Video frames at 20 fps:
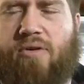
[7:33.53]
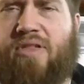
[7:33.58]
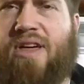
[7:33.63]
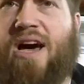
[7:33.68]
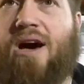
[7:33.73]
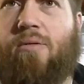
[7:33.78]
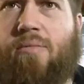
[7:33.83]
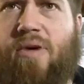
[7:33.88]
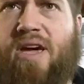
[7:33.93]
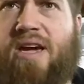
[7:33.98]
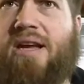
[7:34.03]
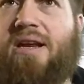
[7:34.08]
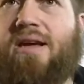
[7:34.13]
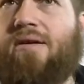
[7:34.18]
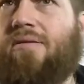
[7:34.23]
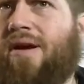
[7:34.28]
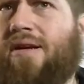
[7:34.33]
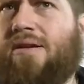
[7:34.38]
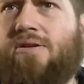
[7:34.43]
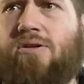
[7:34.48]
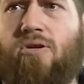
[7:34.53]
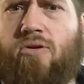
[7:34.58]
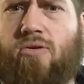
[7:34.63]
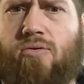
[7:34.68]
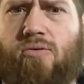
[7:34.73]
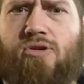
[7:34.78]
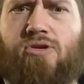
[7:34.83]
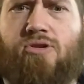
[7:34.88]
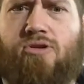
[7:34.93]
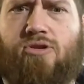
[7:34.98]
without making it like
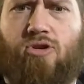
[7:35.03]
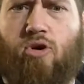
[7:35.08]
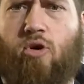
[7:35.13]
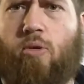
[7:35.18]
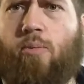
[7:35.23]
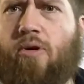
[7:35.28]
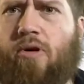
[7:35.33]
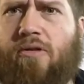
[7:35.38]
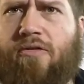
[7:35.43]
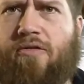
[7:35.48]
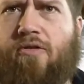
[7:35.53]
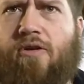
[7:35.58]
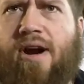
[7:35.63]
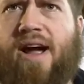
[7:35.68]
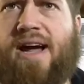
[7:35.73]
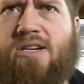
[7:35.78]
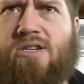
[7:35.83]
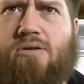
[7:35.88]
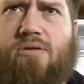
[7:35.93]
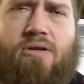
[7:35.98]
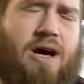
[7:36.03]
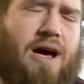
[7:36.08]
too super fragile.